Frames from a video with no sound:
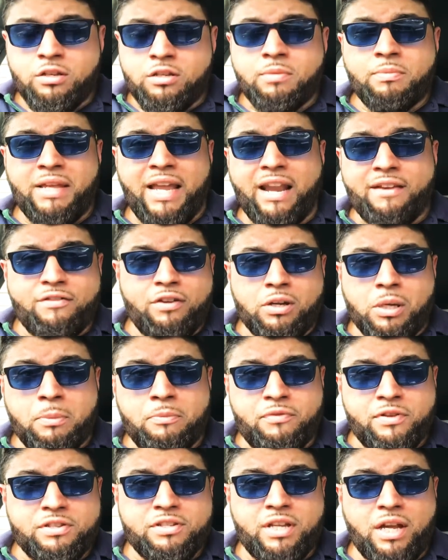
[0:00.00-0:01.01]
something out of your
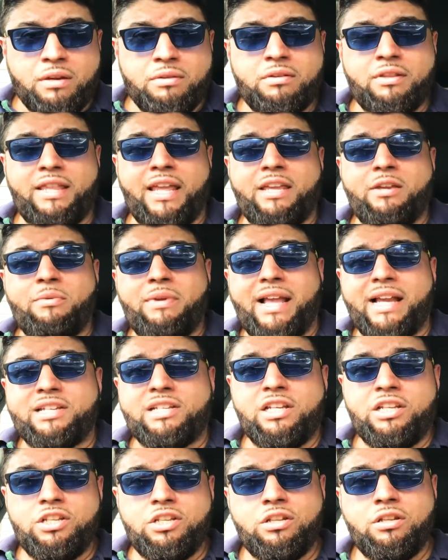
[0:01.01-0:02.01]
comfort zone, that you will
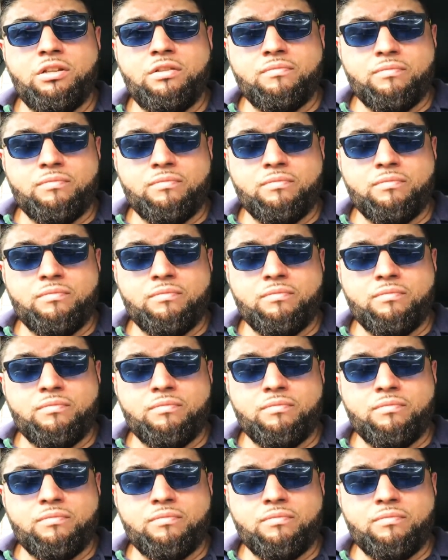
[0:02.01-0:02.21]
actually